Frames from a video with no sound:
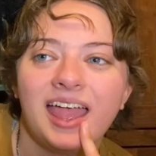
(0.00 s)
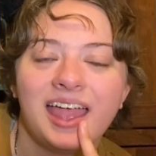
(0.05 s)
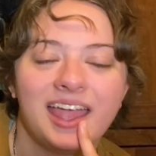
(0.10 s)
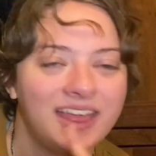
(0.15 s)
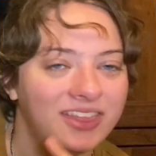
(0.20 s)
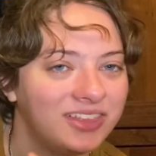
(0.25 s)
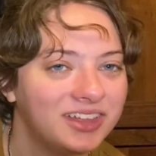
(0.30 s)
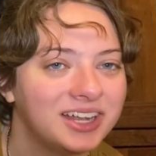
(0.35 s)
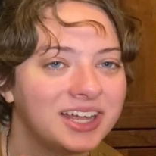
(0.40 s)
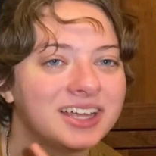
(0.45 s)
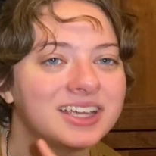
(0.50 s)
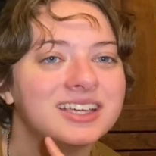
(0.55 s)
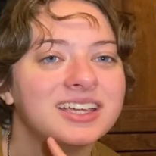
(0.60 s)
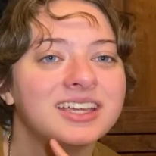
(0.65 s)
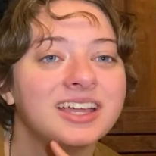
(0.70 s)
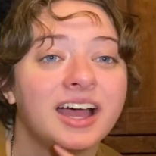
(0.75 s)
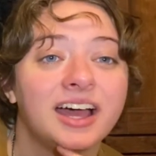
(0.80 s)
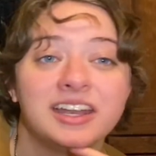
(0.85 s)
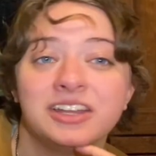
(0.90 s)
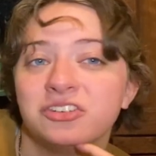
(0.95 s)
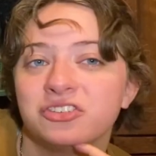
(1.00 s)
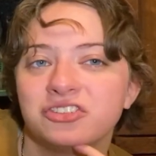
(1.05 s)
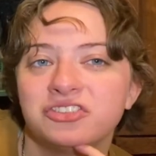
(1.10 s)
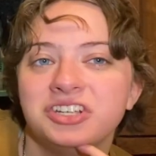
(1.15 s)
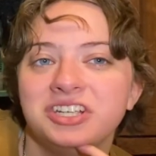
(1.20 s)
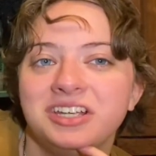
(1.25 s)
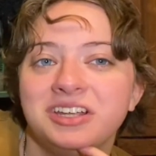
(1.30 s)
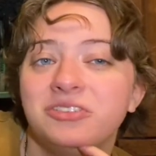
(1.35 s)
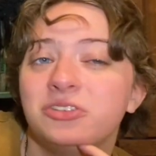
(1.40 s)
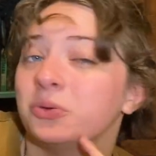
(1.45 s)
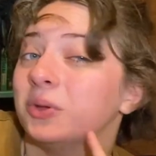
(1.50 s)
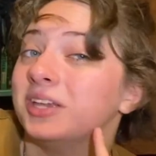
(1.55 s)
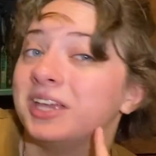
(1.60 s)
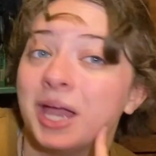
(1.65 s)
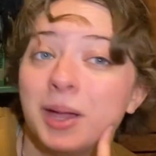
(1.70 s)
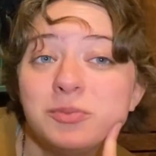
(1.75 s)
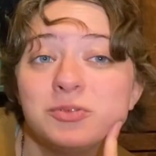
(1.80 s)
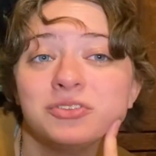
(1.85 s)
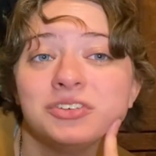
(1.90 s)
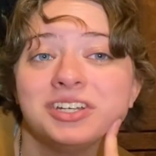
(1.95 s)
And then I got intrigued, so I
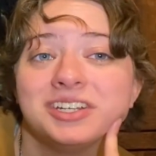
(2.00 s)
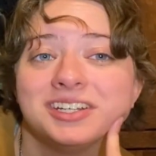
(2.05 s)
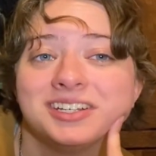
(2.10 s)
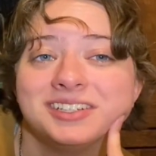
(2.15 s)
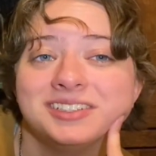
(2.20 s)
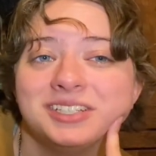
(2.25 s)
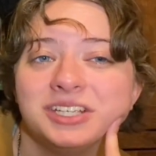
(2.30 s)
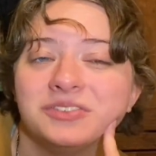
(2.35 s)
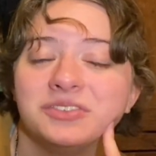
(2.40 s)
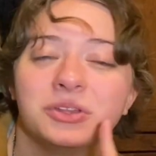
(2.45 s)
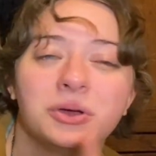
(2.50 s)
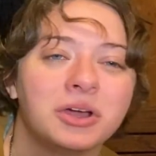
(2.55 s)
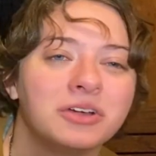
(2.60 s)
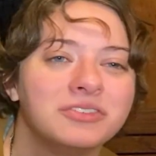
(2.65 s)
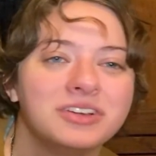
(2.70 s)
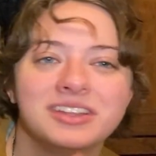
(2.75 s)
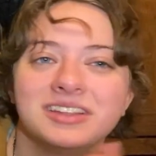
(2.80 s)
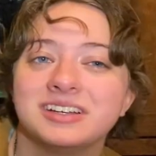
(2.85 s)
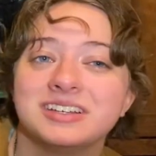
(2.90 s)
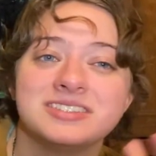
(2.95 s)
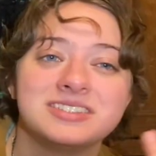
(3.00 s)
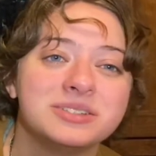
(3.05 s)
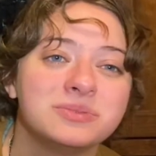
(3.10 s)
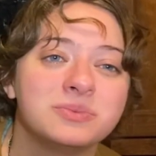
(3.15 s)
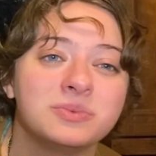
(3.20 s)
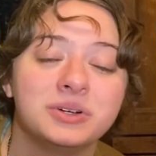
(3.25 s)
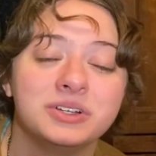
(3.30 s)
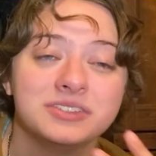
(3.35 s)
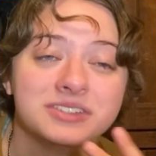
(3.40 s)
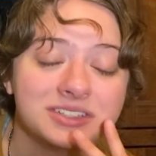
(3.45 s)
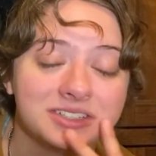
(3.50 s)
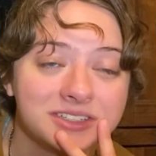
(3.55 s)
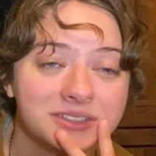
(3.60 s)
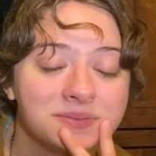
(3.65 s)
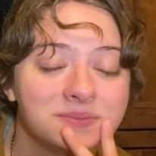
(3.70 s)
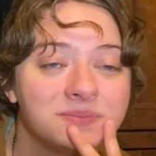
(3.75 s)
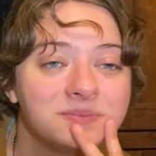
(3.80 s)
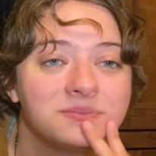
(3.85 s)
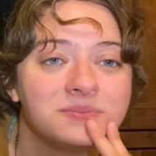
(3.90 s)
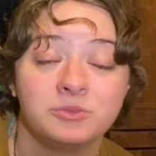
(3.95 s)
kept reading, even though I realized it
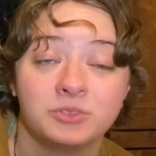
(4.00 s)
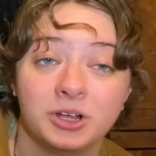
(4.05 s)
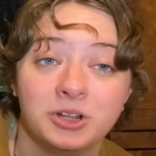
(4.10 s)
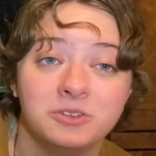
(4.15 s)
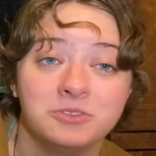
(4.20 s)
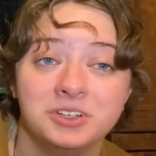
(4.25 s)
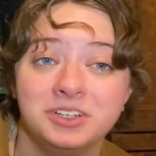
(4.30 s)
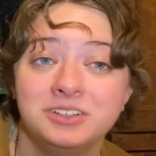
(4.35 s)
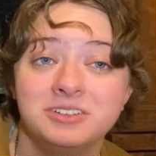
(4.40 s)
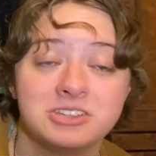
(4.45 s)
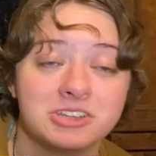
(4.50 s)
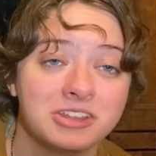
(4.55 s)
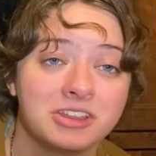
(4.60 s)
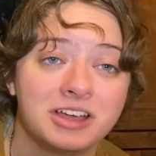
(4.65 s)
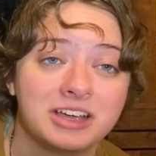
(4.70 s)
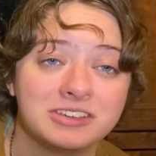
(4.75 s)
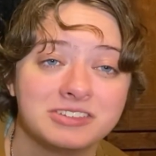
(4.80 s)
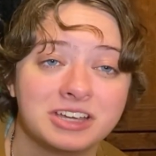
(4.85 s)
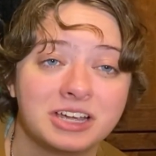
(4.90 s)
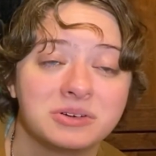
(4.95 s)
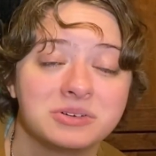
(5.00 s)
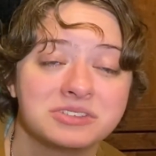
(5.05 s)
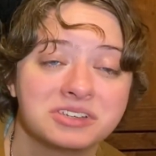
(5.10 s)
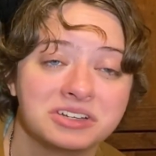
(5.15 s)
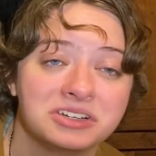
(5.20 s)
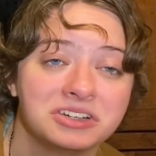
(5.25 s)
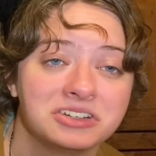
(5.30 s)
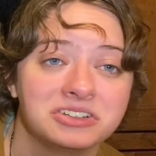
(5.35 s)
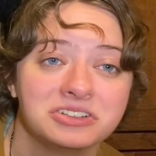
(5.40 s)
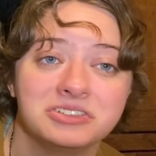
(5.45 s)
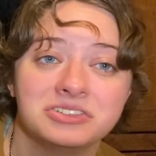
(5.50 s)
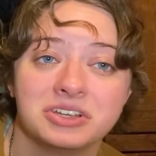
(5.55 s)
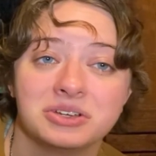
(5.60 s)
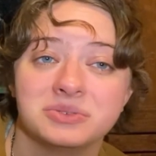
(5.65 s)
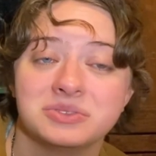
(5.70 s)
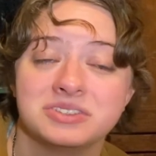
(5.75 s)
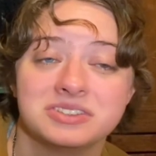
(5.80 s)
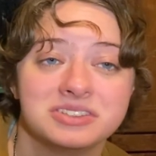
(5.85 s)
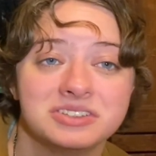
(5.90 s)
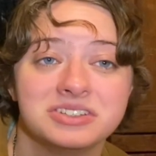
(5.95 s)
wasn't relevant to Last Hour's characters. I
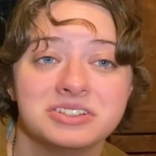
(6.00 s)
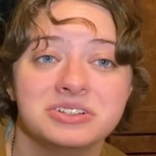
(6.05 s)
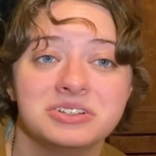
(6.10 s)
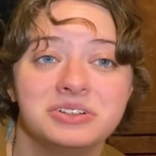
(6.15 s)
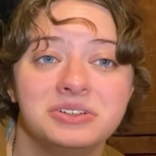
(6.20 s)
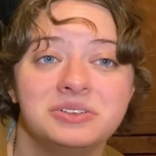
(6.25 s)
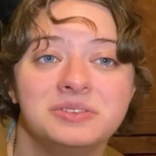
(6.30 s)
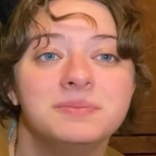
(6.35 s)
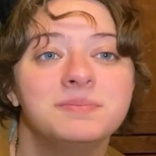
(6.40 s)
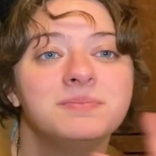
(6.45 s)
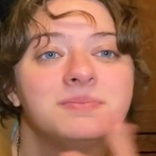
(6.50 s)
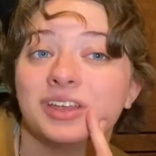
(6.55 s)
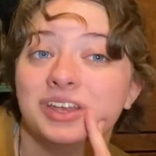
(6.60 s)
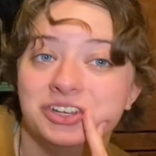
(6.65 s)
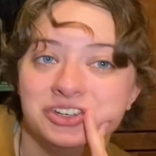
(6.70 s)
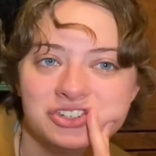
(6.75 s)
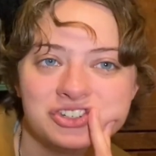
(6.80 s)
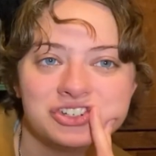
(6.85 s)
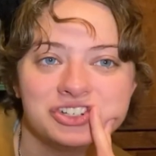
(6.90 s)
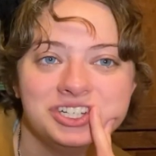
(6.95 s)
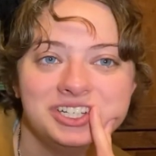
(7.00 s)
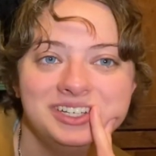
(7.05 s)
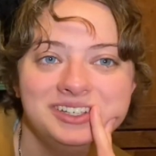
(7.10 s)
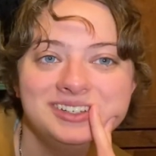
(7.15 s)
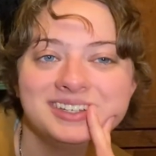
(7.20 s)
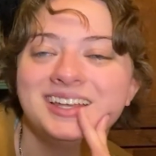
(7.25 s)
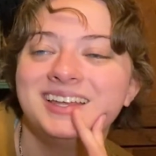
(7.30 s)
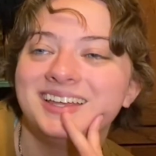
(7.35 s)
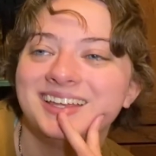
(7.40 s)
was still intrigued.